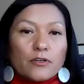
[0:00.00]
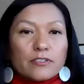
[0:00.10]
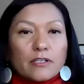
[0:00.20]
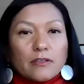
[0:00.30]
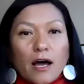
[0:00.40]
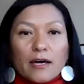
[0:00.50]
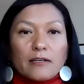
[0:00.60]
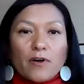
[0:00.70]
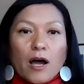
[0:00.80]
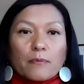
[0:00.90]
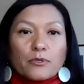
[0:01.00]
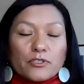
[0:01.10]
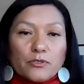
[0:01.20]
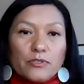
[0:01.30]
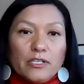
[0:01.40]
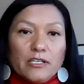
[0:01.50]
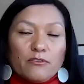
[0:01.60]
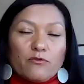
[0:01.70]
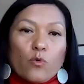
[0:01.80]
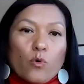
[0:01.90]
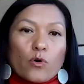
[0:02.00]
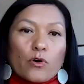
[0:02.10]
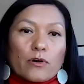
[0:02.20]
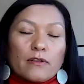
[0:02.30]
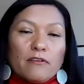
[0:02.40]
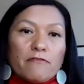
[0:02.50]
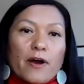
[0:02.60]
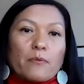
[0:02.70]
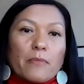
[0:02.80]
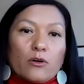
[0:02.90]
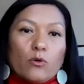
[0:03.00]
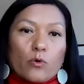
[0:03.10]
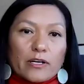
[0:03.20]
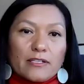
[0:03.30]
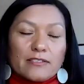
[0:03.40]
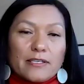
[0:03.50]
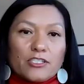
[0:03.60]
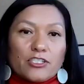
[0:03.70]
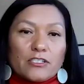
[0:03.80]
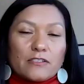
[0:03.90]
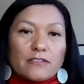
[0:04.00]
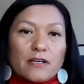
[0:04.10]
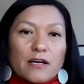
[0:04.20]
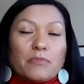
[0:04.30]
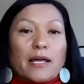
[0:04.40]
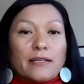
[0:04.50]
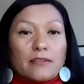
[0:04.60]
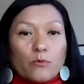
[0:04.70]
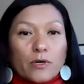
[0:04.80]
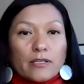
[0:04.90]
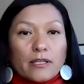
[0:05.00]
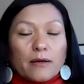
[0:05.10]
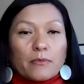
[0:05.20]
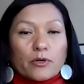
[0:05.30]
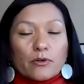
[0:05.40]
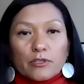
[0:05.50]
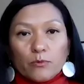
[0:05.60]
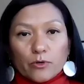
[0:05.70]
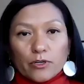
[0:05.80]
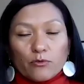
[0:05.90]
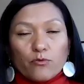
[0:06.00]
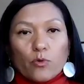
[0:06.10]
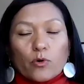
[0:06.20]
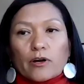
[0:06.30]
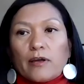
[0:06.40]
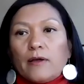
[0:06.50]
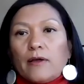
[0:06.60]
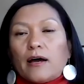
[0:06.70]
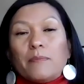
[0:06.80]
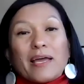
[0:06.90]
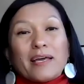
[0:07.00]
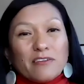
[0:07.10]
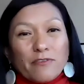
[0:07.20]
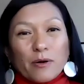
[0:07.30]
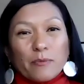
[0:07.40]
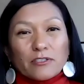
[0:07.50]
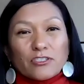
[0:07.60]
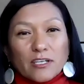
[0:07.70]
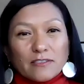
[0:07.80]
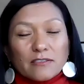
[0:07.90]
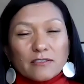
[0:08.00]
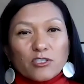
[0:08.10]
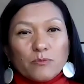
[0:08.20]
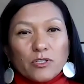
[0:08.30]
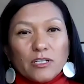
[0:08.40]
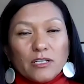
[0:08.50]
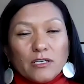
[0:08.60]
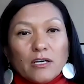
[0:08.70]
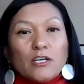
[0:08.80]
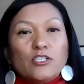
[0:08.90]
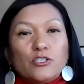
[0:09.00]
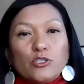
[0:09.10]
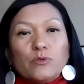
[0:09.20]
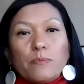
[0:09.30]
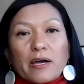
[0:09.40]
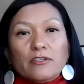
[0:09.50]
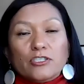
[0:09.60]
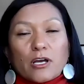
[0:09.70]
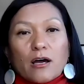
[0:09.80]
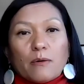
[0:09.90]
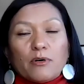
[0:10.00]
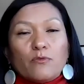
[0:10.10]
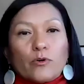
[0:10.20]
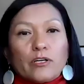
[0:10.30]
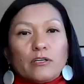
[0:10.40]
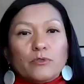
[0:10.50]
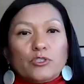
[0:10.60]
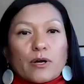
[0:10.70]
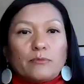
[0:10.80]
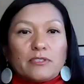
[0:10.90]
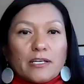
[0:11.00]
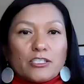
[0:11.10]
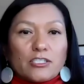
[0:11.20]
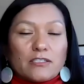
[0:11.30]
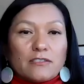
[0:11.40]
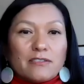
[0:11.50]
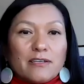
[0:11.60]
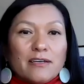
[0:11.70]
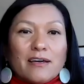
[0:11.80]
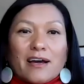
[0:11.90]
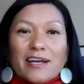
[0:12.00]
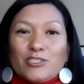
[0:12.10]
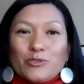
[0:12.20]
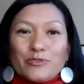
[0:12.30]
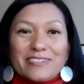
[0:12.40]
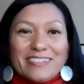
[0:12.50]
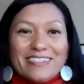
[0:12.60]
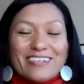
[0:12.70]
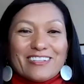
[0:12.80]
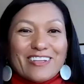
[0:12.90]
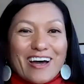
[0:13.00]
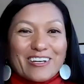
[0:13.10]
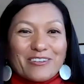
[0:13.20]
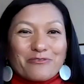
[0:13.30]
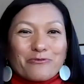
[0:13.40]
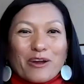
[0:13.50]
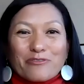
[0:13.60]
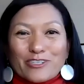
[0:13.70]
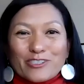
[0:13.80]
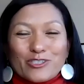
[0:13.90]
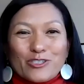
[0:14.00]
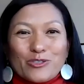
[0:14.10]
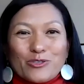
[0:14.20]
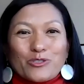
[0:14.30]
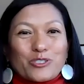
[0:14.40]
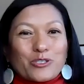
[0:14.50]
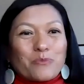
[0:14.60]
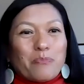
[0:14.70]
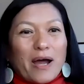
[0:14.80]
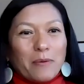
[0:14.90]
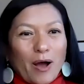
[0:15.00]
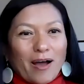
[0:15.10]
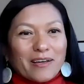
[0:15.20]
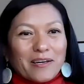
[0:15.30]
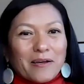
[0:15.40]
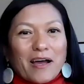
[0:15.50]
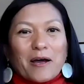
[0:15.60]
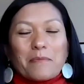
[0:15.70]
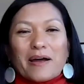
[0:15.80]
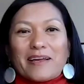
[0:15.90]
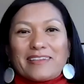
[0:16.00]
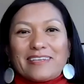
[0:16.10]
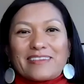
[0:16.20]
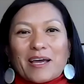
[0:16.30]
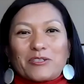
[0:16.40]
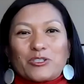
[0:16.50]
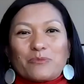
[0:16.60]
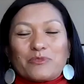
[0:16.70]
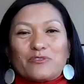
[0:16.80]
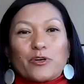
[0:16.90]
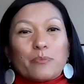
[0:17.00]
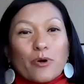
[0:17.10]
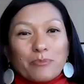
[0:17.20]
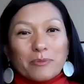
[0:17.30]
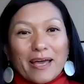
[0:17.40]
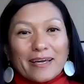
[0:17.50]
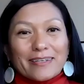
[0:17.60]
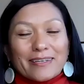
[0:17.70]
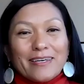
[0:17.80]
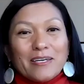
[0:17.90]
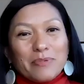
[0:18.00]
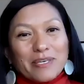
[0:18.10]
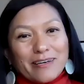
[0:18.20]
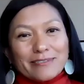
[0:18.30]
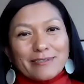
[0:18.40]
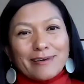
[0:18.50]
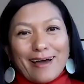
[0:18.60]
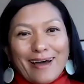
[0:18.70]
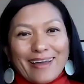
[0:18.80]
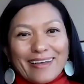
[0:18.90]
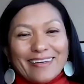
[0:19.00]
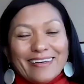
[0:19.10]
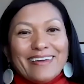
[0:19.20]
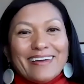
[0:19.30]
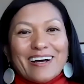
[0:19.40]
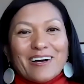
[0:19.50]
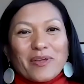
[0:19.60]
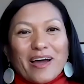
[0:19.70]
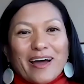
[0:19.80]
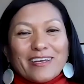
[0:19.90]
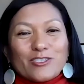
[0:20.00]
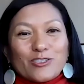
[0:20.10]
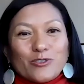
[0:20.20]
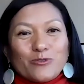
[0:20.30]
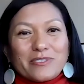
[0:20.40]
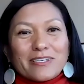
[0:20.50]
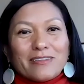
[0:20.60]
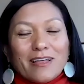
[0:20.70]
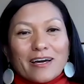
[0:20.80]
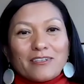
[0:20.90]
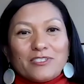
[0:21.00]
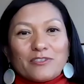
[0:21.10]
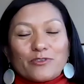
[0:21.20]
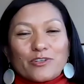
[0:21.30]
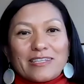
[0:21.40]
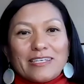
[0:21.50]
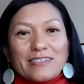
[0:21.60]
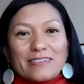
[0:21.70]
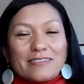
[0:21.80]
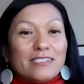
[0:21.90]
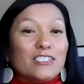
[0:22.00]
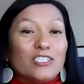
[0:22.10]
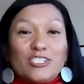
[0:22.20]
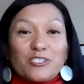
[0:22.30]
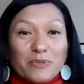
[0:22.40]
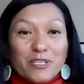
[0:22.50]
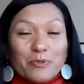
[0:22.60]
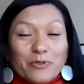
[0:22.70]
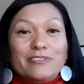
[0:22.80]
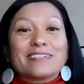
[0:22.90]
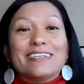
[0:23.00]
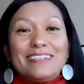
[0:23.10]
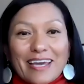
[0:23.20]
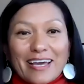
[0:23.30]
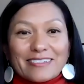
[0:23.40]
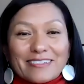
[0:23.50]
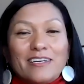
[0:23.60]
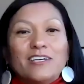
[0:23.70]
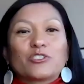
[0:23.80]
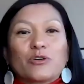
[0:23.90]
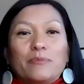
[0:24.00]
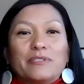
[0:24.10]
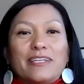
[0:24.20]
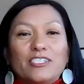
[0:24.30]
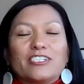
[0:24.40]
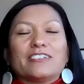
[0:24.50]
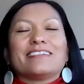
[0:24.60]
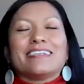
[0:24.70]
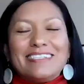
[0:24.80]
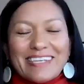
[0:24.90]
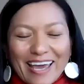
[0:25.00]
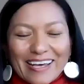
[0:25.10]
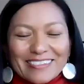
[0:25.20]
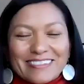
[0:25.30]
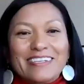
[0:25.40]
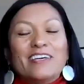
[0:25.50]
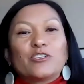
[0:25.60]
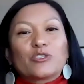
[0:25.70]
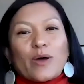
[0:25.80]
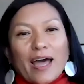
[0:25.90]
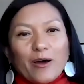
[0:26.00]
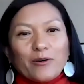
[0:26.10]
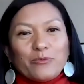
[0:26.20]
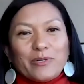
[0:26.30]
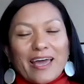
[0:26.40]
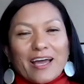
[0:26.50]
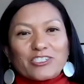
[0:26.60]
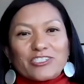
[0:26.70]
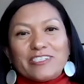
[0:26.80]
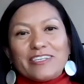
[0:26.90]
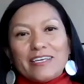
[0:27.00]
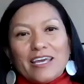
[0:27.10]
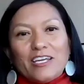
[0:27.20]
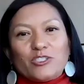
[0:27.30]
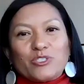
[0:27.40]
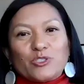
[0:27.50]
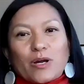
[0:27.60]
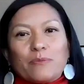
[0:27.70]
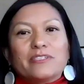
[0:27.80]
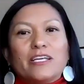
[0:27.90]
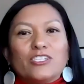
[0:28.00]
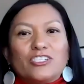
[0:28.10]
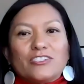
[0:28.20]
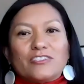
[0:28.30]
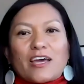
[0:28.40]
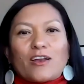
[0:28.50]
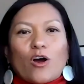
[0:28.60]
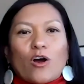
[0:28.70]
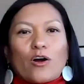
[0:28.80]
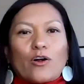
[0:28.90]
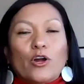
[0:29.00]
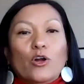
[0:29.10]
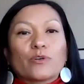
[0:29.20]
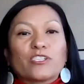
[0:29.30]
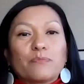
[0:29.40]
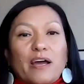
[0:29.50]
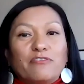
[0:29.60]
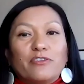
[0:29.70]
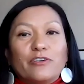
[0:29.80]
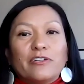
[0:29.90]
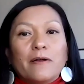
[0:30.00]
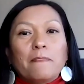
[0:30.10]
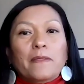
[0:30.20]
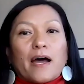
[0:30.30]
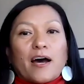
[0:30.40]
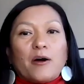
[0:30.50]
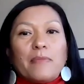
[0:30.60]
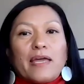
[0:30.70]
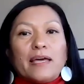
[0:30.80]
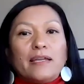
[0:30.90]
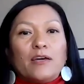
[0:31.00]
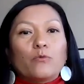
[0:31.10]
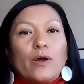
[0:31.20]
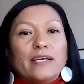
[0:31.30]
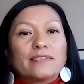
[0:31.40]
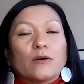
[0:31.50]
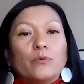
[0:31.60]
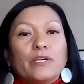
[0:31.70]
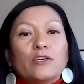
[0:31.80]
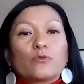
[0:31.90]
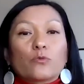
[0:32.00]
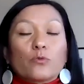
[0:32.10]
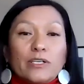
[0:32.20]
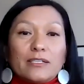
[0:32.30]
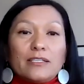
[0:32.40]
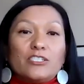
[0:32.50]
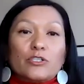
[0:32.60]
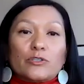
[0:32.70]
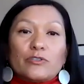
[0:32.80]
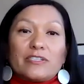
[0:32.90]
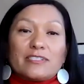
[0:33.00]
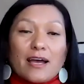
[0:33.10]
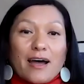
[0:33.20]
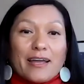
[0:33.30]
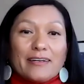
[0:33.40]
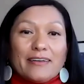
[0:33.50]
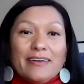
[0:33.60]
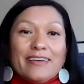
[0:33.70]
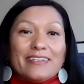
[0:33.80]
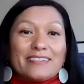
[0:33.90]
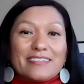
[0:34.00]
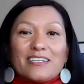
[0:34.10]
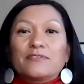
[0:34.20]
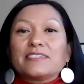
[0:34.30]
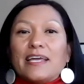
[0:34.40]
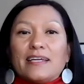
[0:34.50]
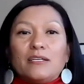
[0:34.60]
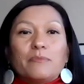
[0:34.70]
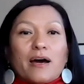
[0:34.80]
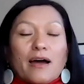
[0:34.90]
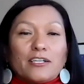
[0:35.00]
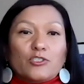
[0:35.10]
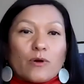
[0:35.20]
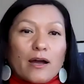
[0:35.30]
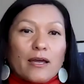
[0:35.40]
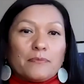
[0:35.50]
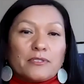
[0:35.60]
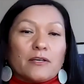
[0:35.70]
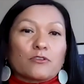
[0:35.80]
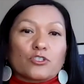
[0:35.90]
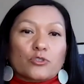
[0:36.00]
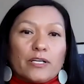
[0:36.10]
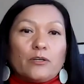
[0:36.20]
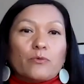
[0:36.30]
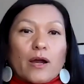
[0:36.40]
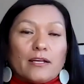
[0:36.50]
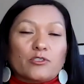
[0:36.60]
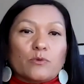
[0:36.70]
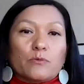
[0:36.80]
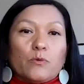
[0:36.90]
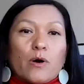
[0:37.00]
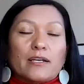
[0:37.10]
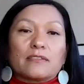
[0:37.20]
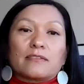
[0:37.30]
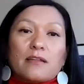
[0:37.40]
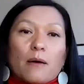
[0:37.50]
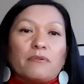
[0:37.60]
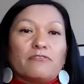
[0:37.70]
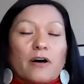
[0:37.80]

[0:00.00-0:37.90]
there's a lot of opportunity for environmental organizations um, like the one that I'm currently working for um, and the environmental justice community to do a better job of working with tribal nations. I do see a lot of reference to the term BIPOC. Um, I think that term is very problematic because of the I um, the I assumes a lot of different things. Indigenous peoples, yes. Tribal nations, yes. So how do we actually engage with tribal nations that are respectful um, and, and ways that we can really turn the tide? Instead of standing behind tribes and their treaty rights when we want to stop a